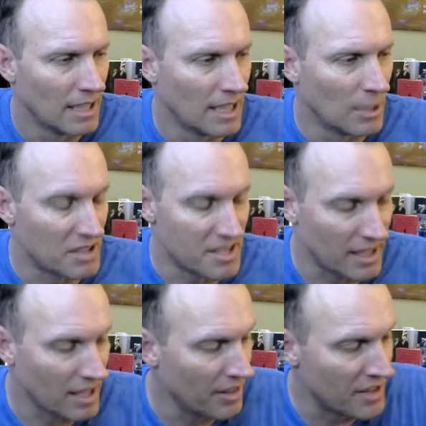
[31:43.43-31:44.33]
which
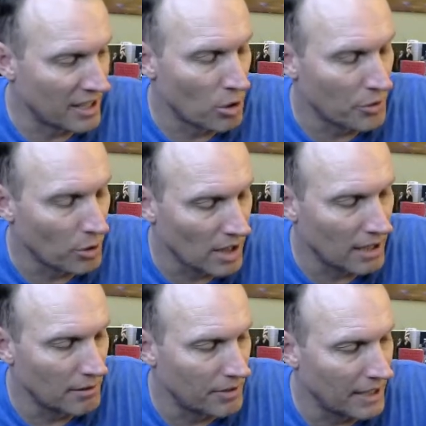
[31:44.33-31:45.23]
they're going through a lot
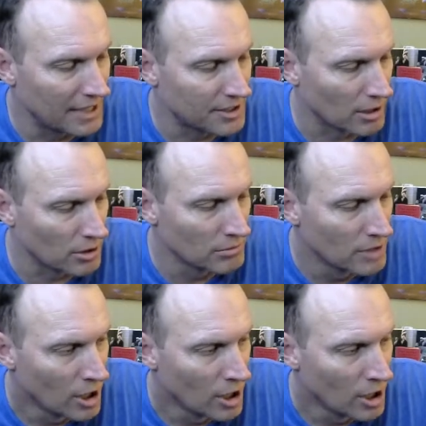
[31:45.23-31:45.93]
of internal